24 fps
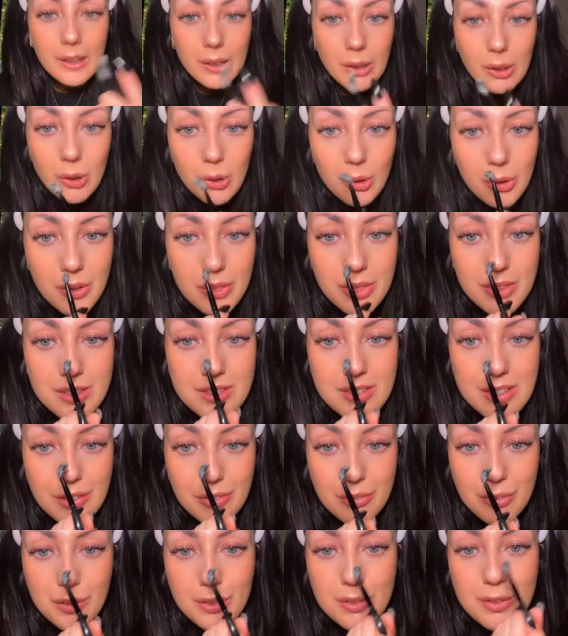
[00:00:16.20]
look at the
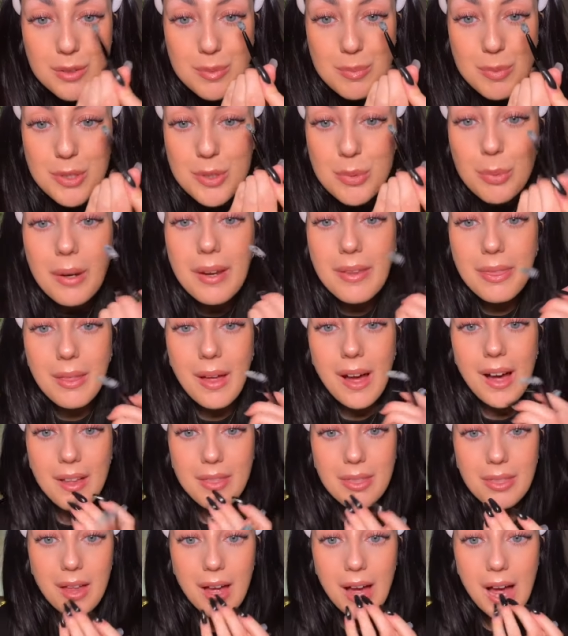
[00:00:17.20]
difference between
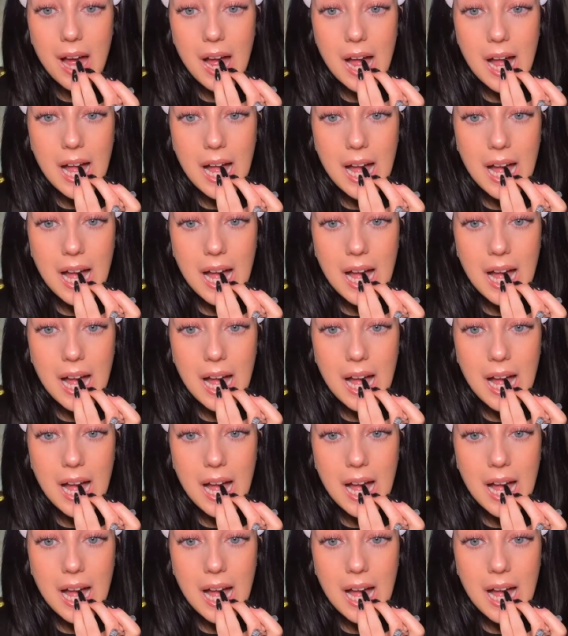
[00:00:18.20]
that and that.